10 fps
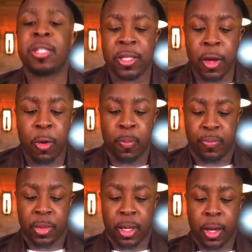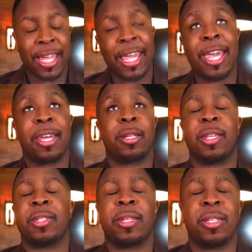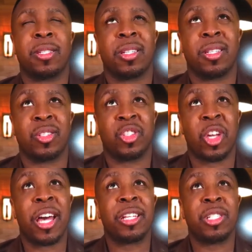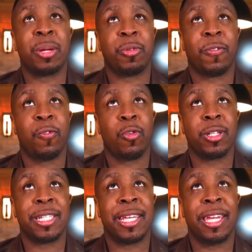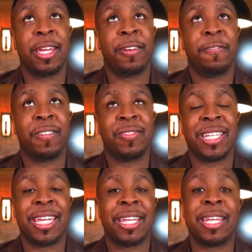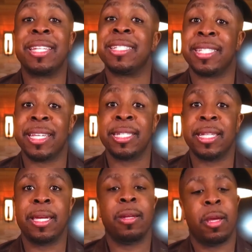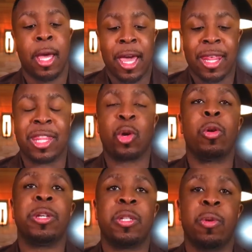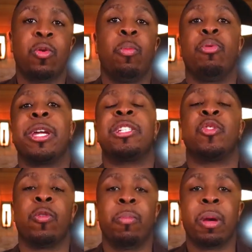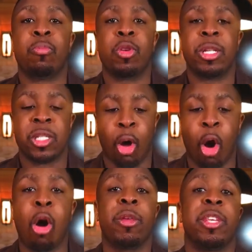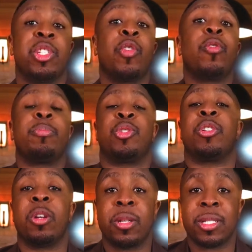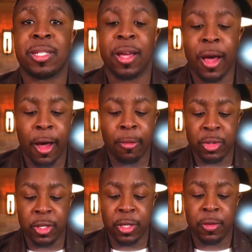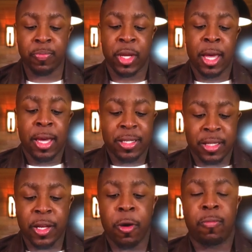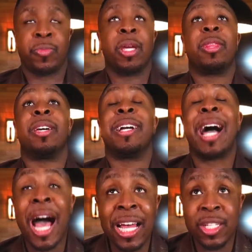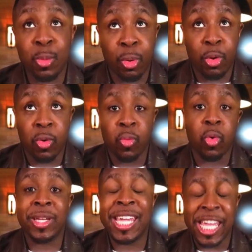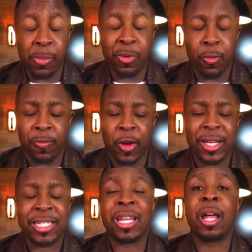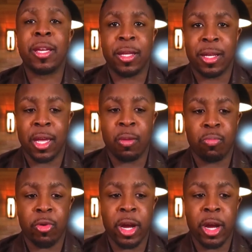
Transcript: So again, this is John chapter 14, 15, and 16, that the Holy Spirit will bring it to remembrance, all the scriptures to you. So the gospel will keep you very solid in